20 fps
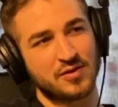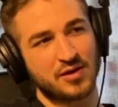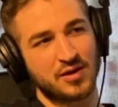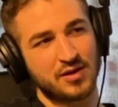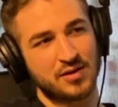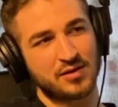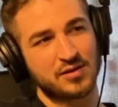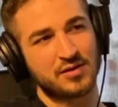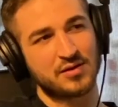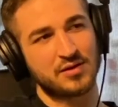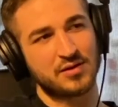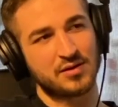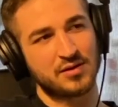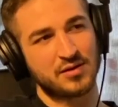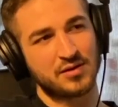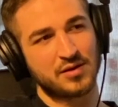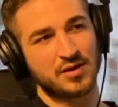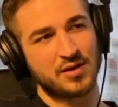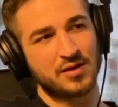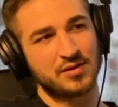edge, Ben,
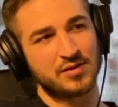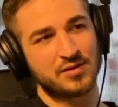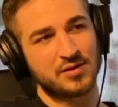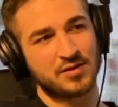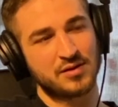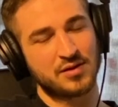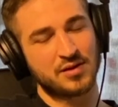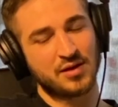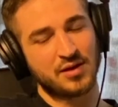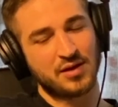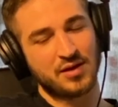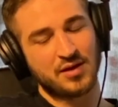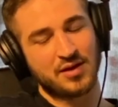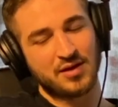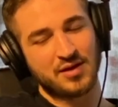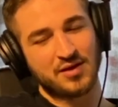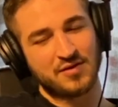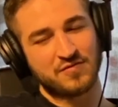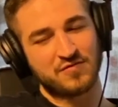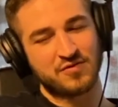we want.
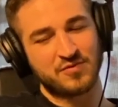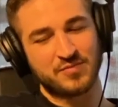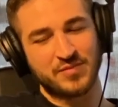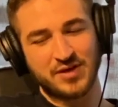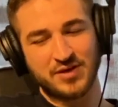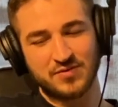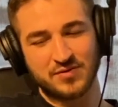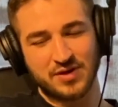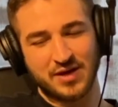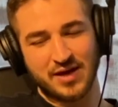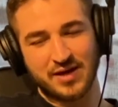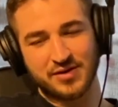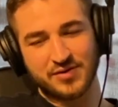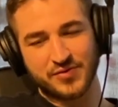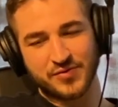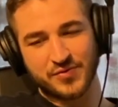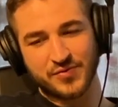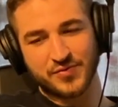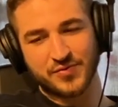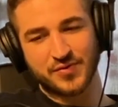For me, what I
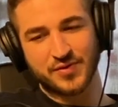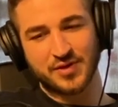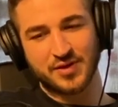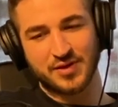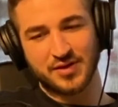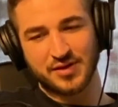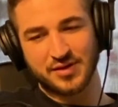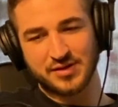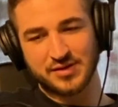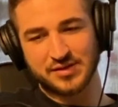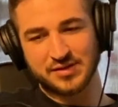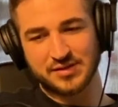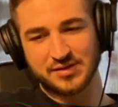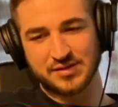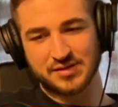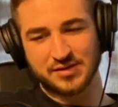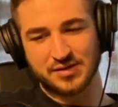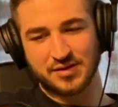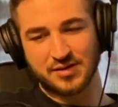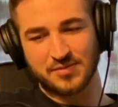do is,
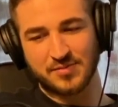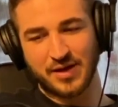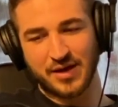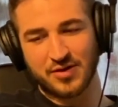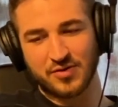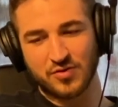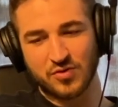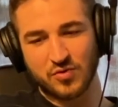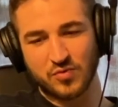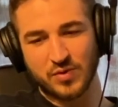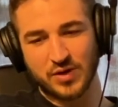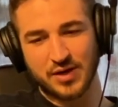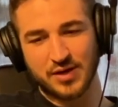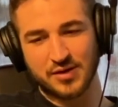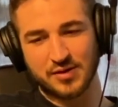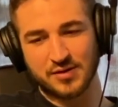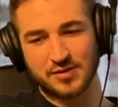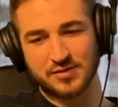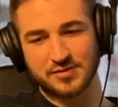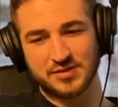I don't know where I
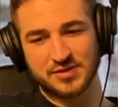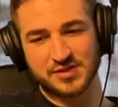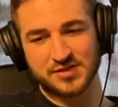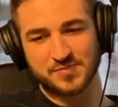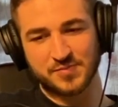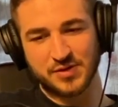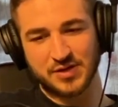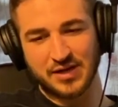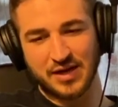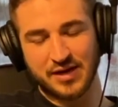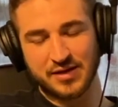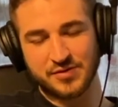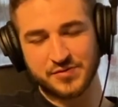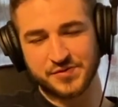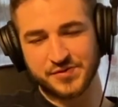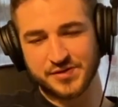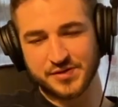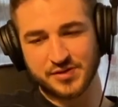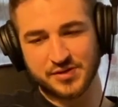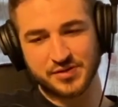heard this, but I used
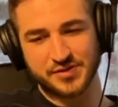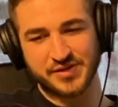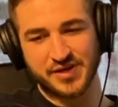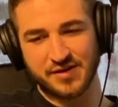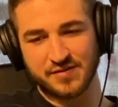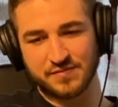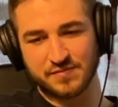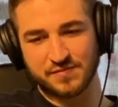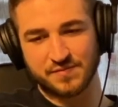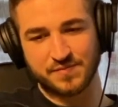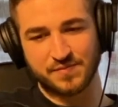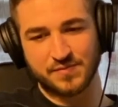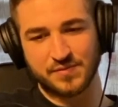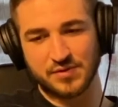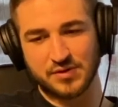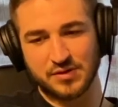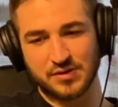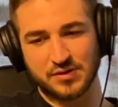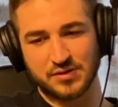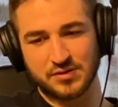to just have
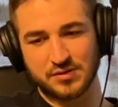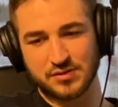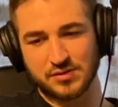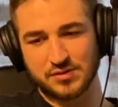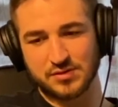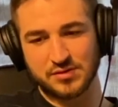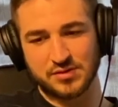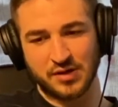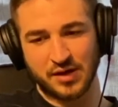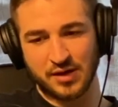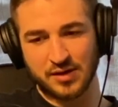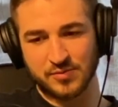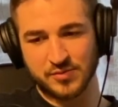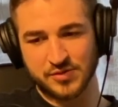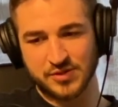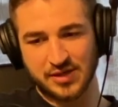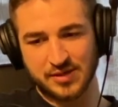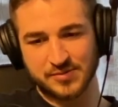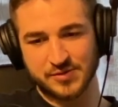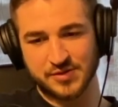terrible
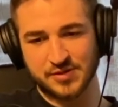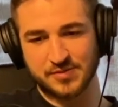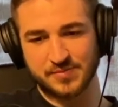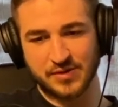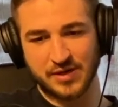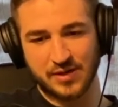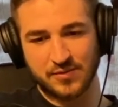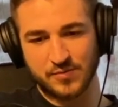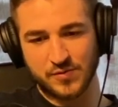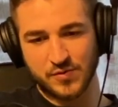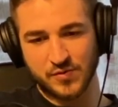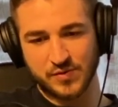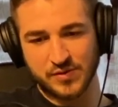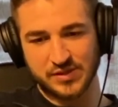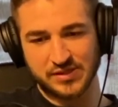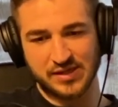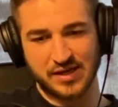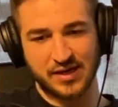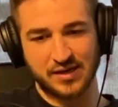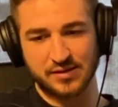time sleeping. I would do
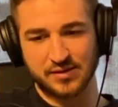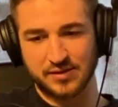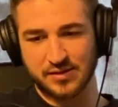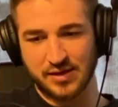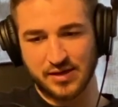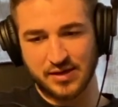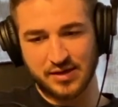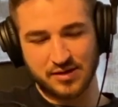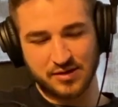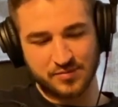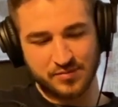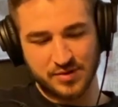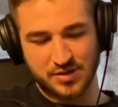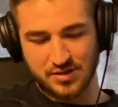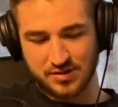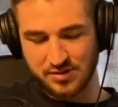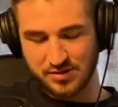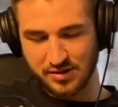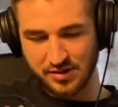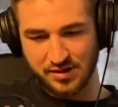exactly that. I'd be
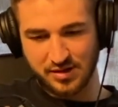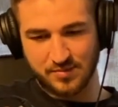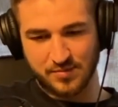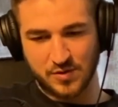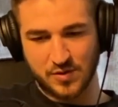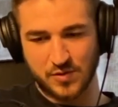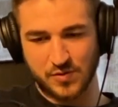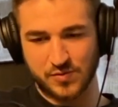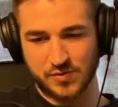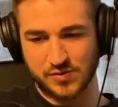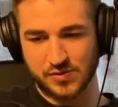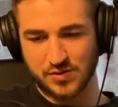thinking about